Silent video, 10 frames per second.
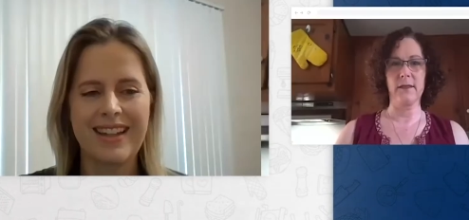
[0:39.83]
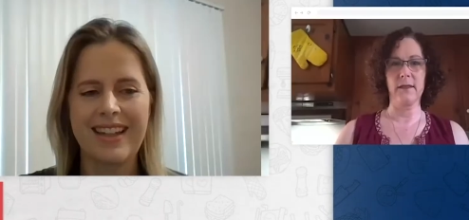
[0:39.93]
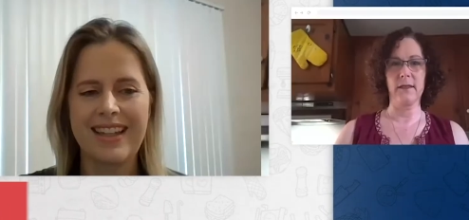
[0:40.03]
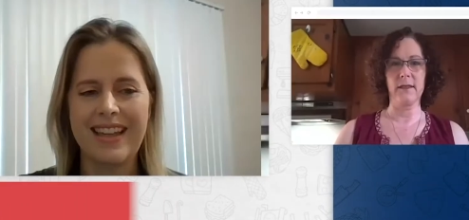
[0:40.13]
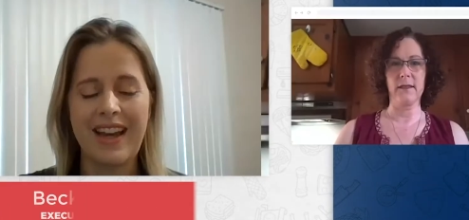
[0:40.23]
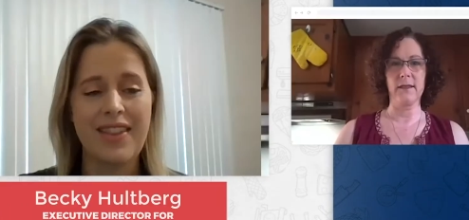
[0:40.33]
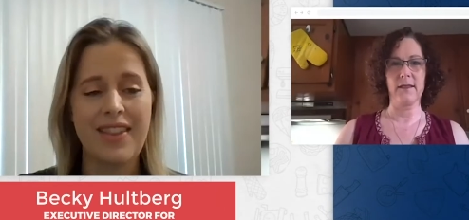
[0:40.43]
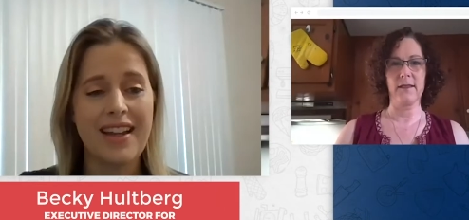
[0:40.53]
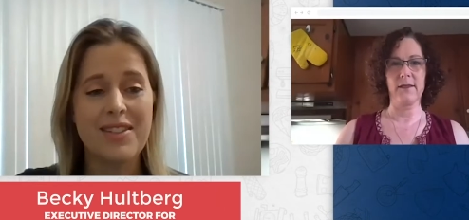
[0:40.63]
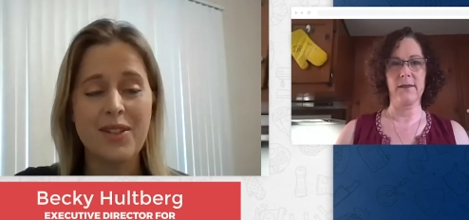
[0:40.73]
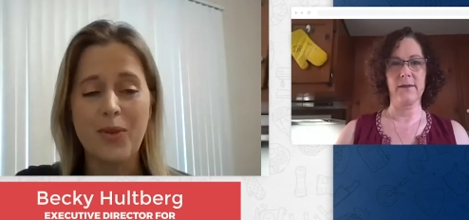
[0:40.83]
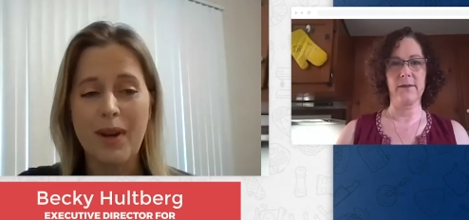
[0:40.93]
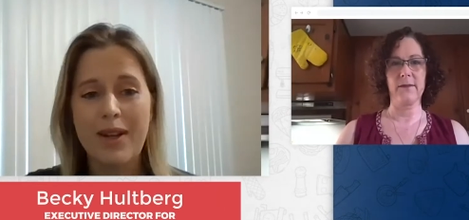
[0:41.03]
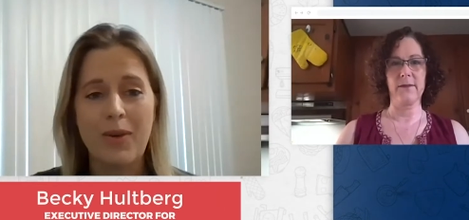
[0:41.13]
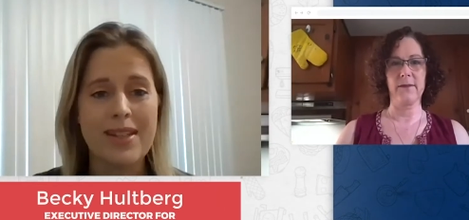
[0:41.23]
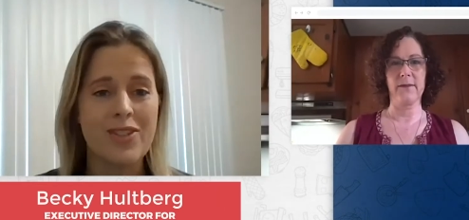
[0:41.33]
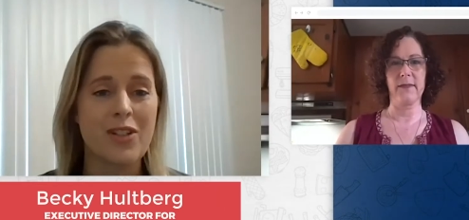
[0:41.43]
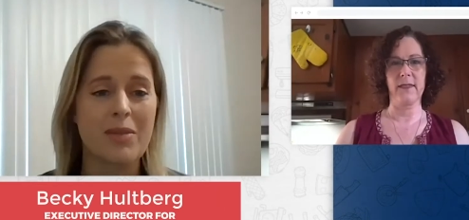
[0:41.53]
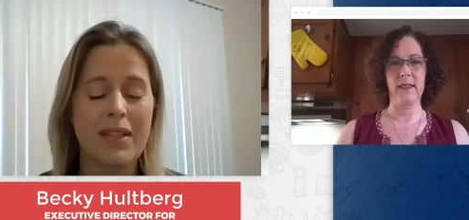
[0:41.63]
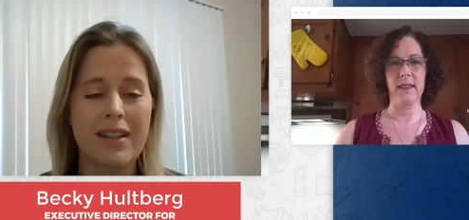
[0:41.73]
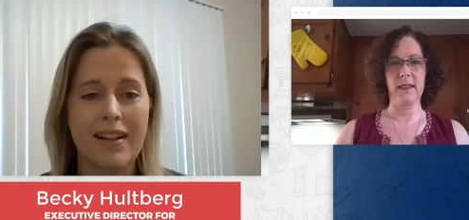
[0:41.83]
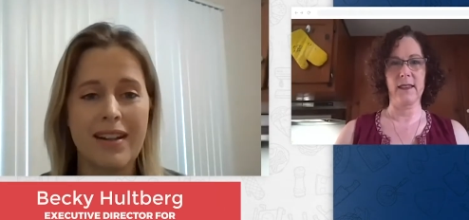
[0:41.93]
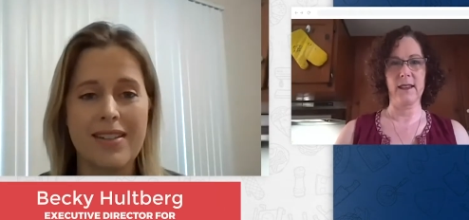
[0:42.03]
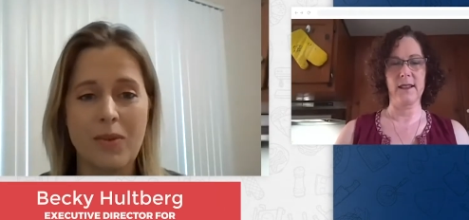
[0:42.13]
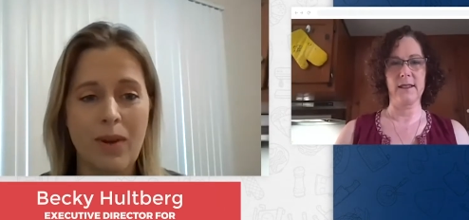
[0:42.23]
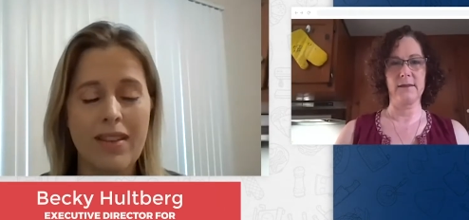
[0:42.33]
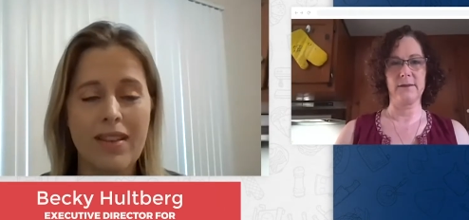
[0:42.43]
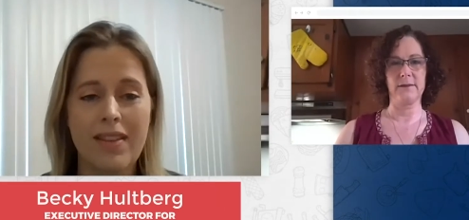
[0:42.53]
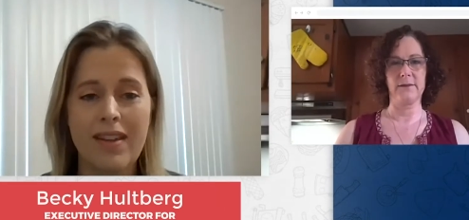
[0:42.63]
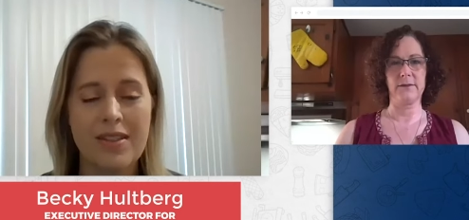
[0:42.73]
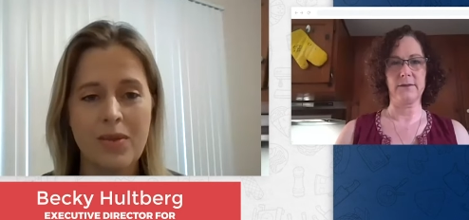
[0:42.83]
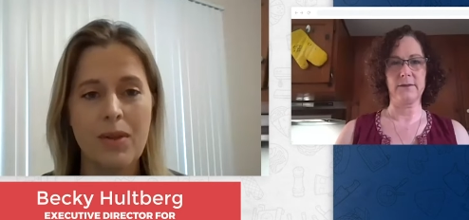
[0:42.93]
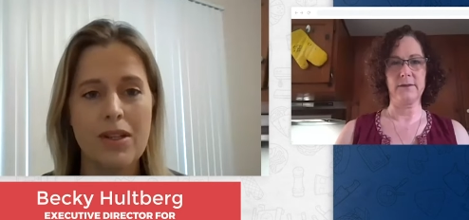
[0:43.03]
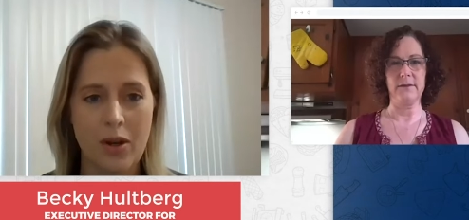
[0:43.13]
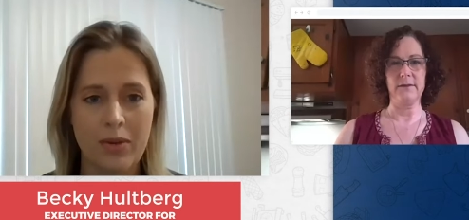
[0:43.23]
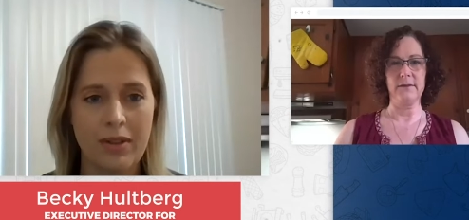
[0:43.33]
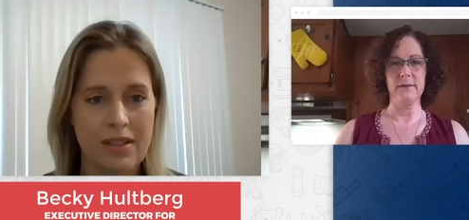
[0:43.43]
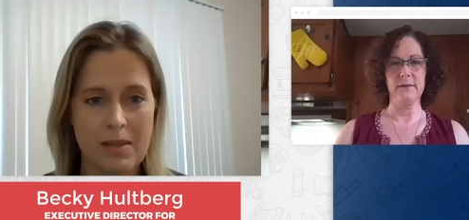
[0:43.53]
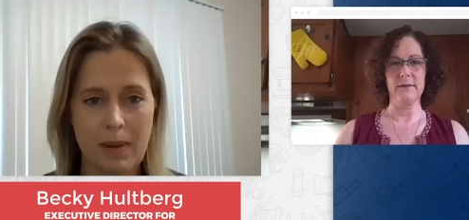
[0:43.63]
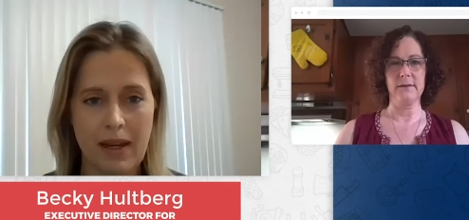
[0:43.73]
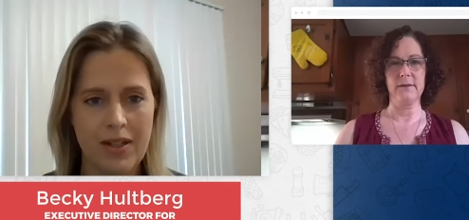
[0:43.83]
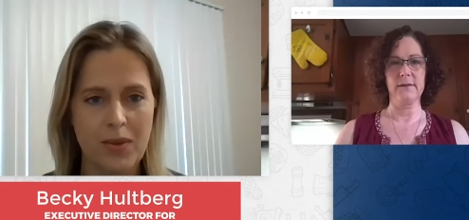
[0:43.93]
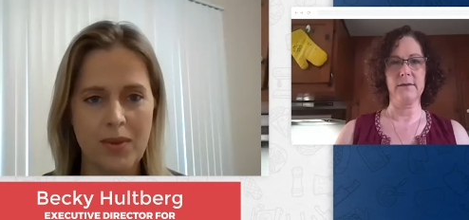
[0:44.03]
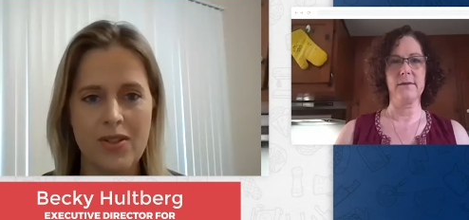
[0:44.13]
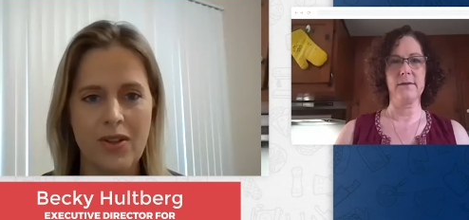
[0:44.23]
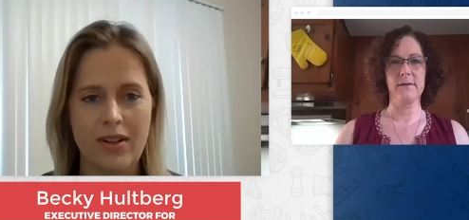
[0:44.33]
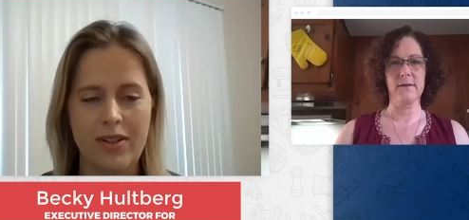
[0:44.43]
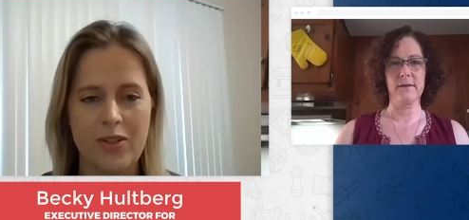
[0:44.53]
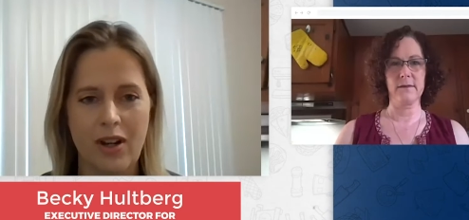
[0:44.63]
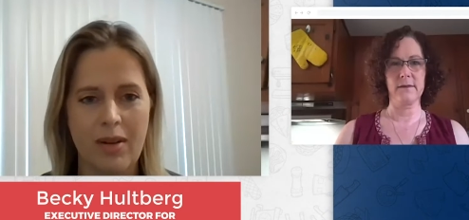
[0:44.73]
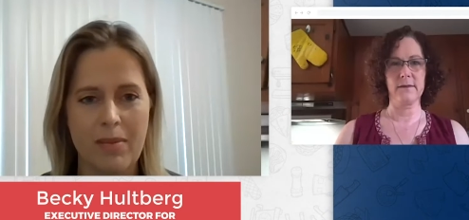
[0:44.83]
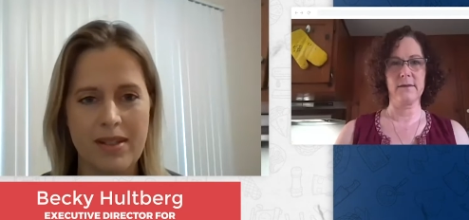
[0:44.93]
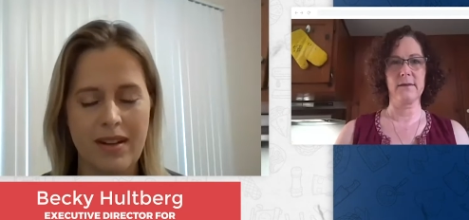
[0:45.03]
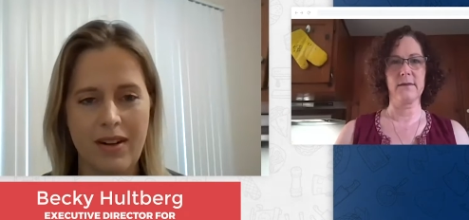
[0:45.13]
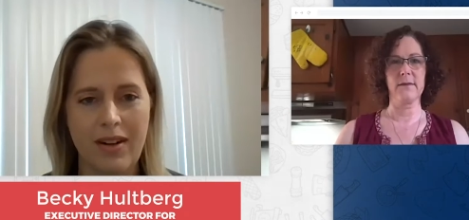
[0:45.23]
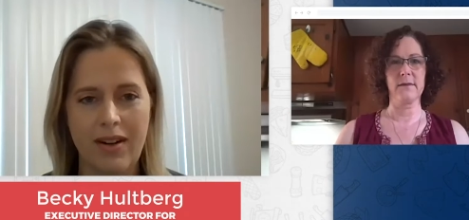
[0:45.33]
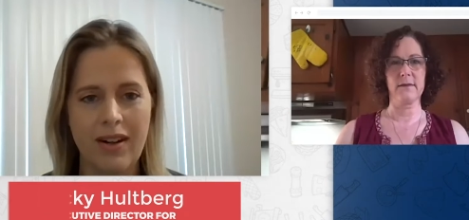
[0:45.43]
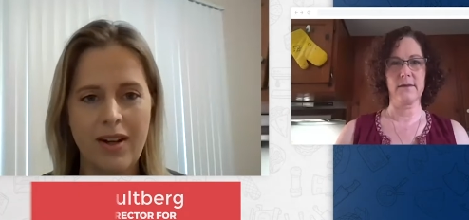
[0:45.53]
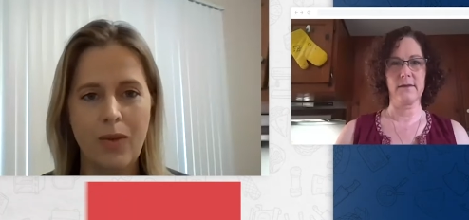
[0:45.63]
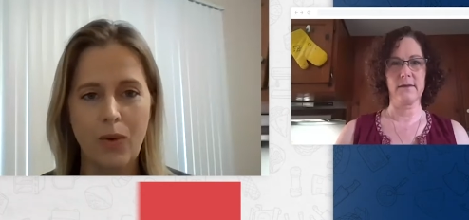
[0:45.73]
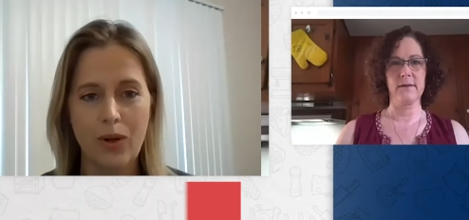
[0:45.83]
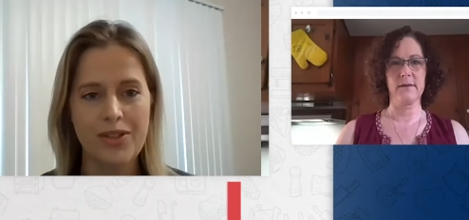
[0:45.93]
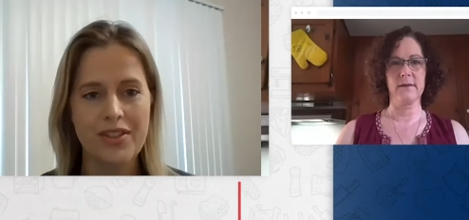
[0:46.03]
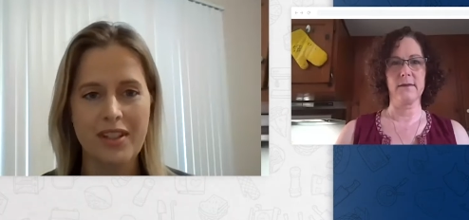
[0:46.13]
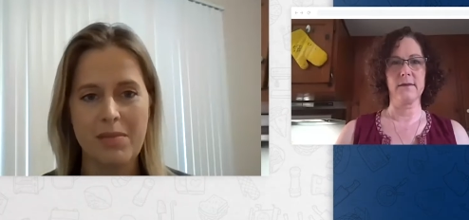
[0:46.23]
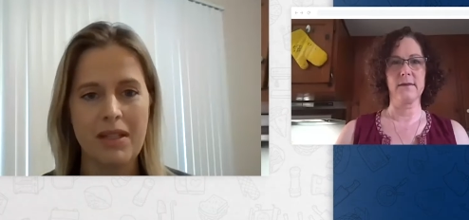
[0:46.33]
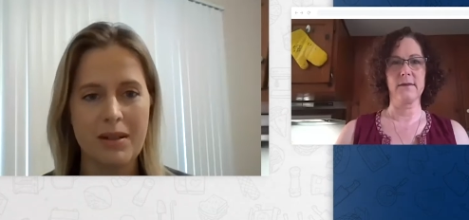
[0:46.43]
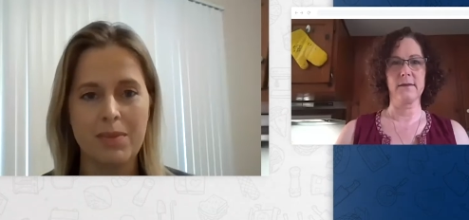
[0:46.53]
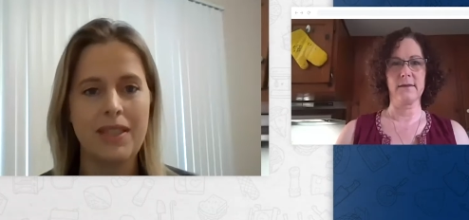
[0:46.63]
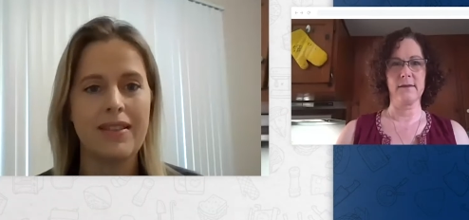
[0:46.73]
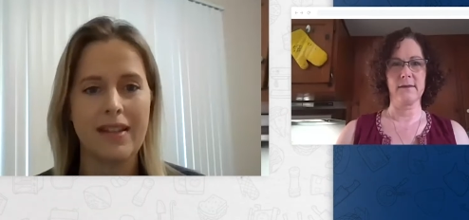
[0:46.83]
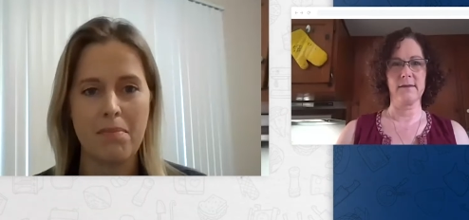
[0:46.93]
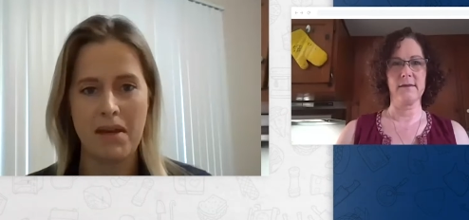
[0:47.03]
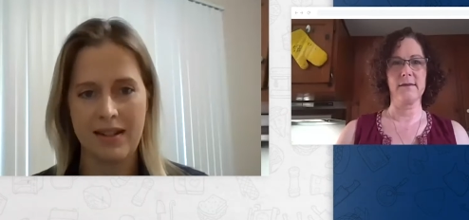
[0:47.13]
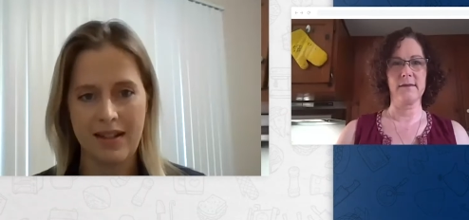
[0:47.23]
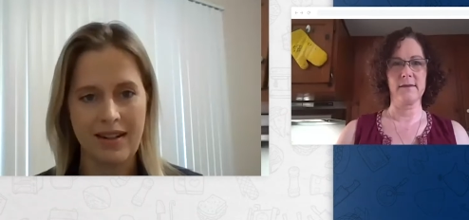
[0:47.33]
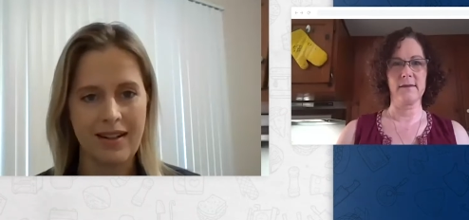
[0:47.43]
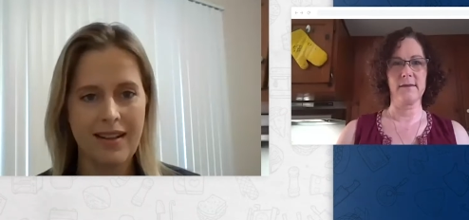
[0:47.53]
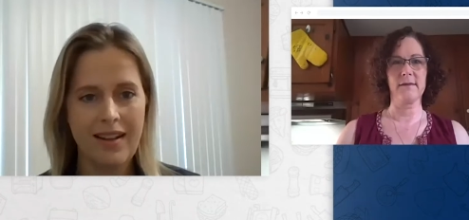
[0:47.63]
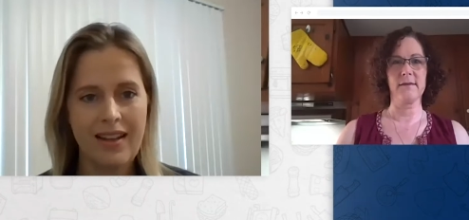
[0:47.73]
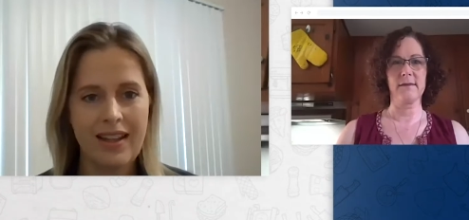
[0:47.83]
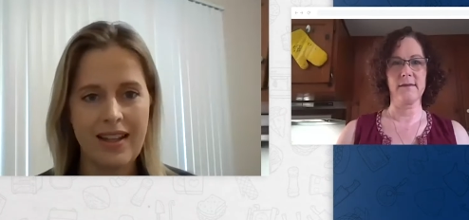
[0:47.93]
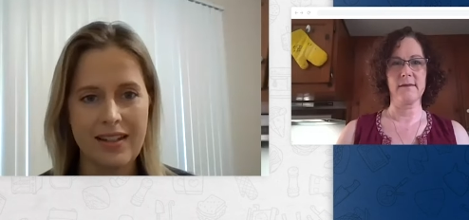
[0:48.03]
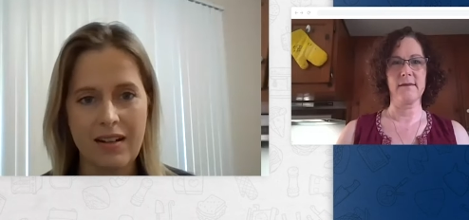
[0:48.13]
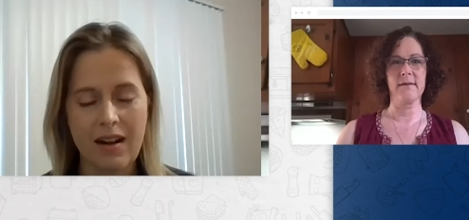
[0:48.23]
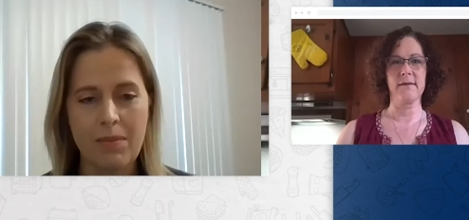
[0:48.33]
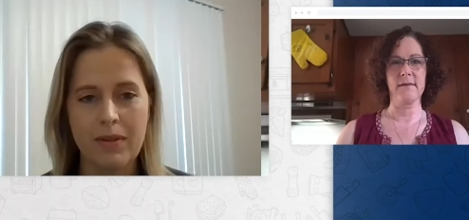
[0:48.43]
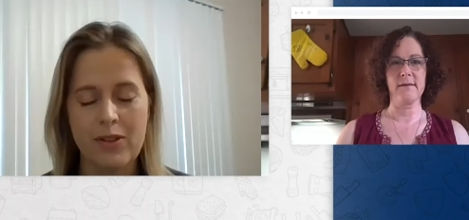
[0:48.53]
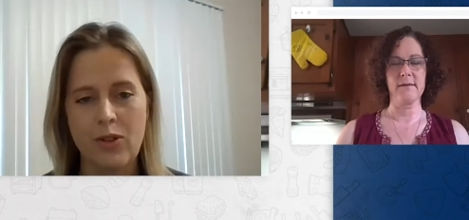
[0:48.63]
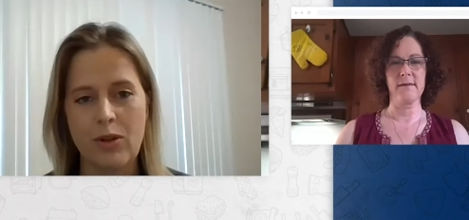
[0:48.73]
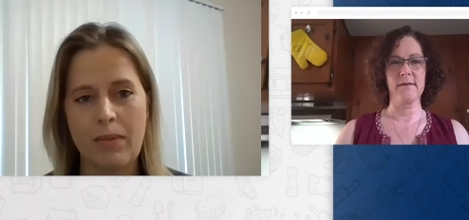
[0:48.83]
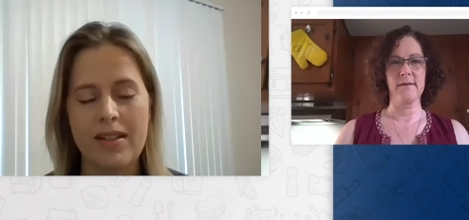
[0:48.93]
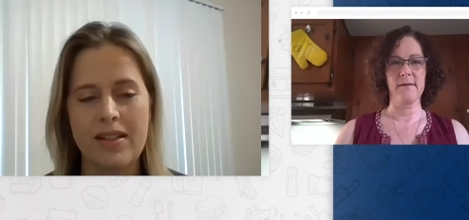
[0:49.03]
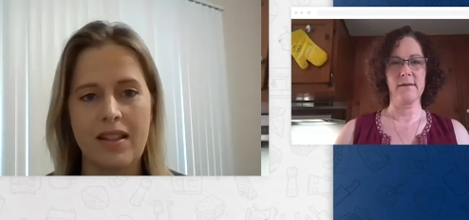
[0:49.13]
Speaker 1: Yeah, that is a great question, because one of the things that we don't expect when we start a new job is that our world's going to be completely upended in a couple of short months.